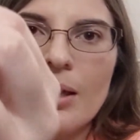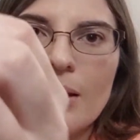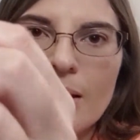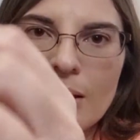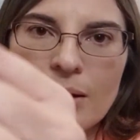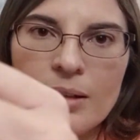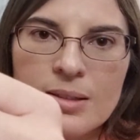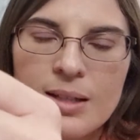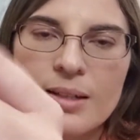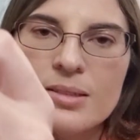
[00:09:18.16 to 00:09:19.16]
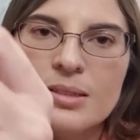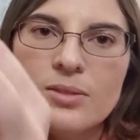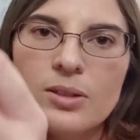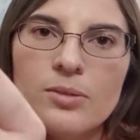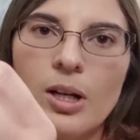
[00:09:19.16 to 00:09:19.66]
and it's got a
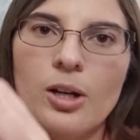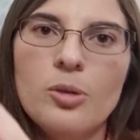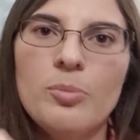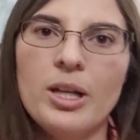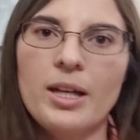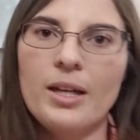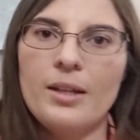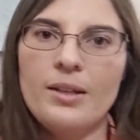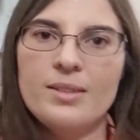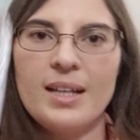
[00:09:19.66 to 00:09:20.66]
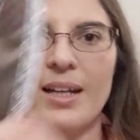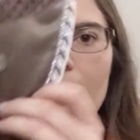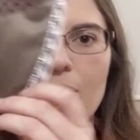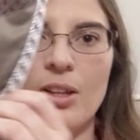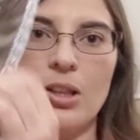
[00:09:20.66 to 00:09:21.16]
silver rope, and it's kind
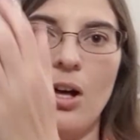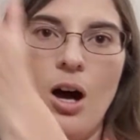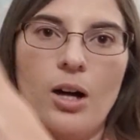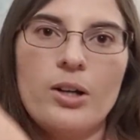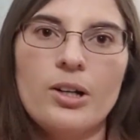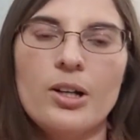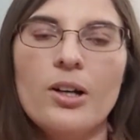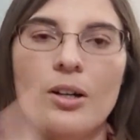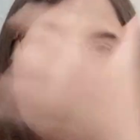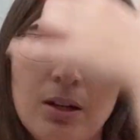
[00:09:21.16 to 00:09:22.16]
of the longer